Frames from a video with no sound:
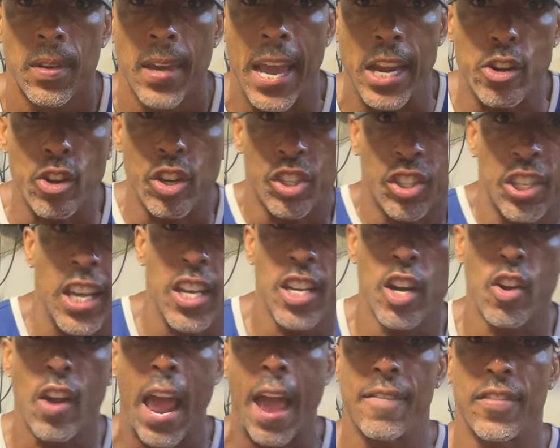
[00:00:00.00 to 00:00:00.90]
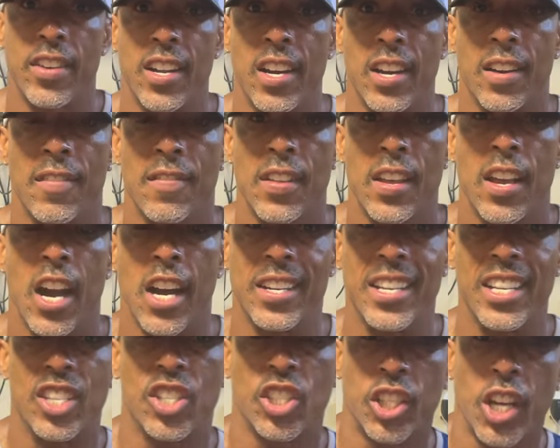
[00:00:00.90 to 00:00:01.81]
And you're sitting there having a
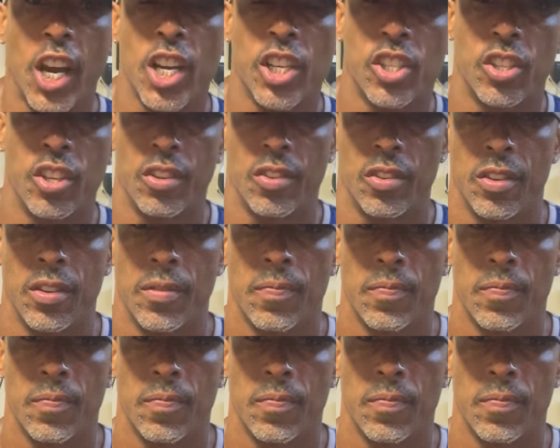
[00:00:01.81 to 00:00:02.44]
discussion